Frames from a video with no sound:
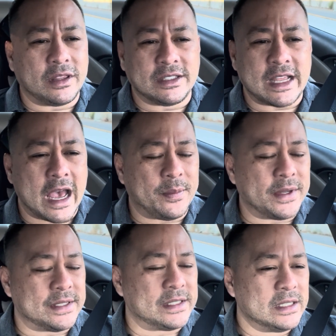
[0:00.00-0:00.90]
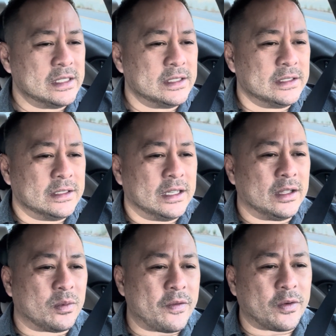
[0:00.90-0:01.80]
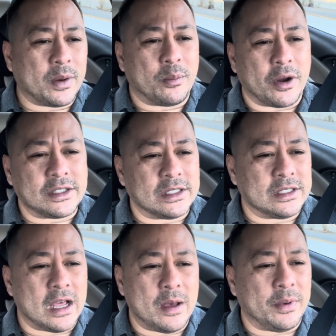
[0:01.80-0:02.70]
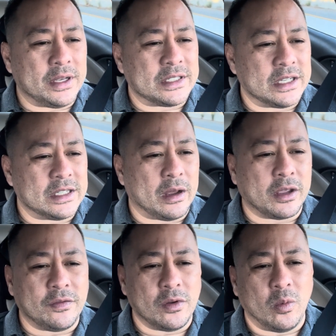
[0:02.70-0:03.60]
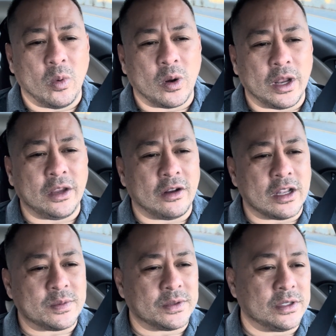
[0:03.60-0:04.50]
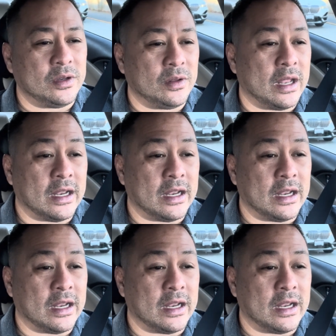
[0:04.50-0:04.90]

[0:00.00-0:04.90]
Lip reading: This happens. And the referee breaks us up, and he says, I'll give you a warning, you're not supposed to do that.